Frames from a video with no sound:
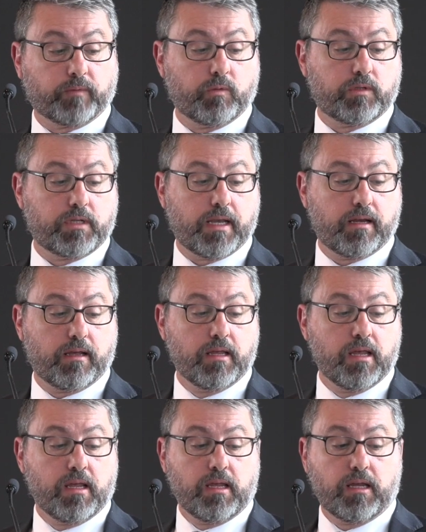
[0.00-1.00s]
which had a
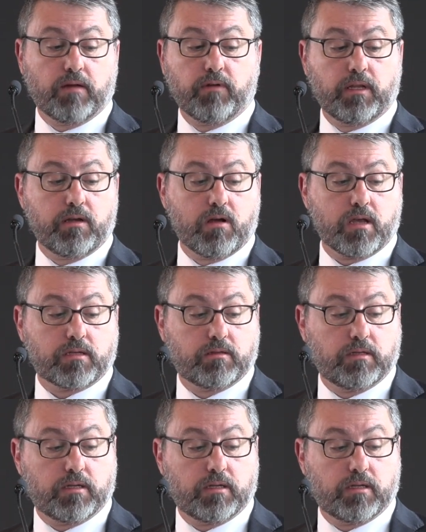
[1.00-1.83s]
really nice,